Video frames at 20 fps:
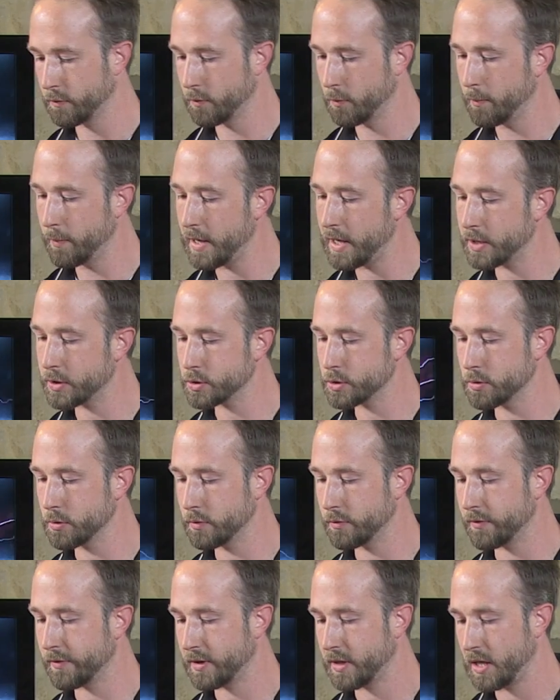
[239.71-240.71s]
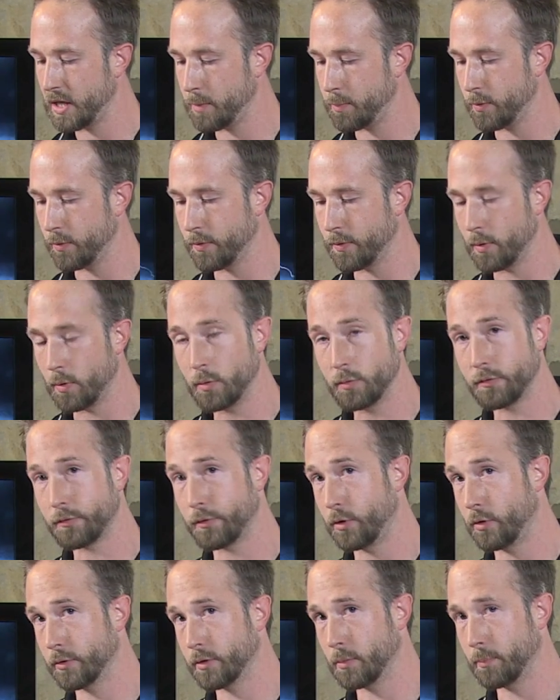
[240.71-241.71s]
So make sure to keep those
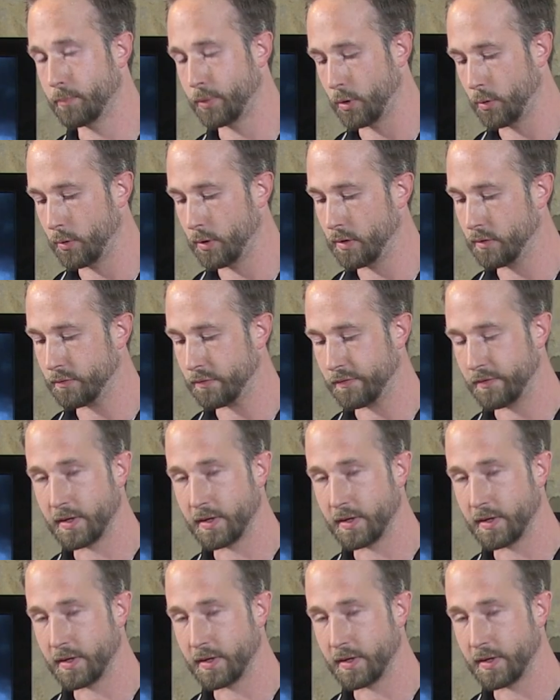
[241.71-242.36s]
little components